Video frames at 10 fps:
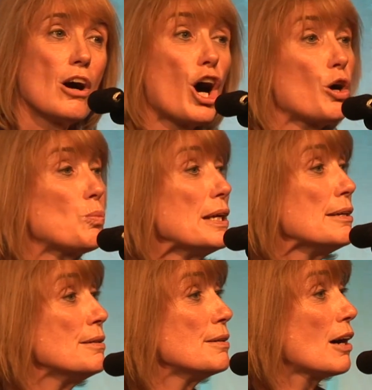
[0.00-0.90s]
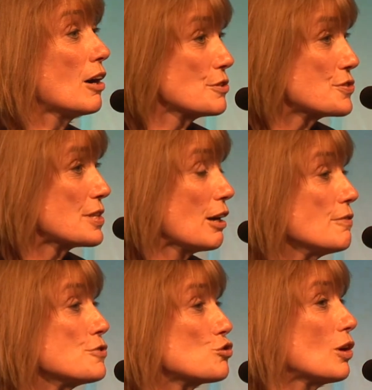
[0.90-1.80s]
Are we
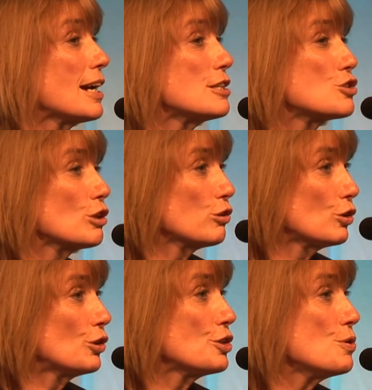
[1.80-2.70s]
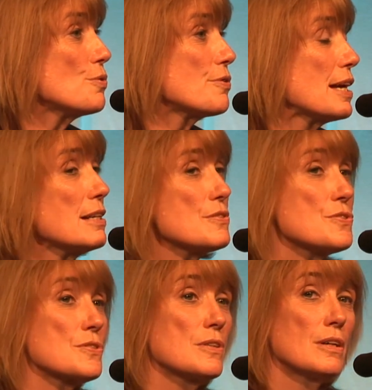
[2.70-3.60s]
ourselves trying to learn new things?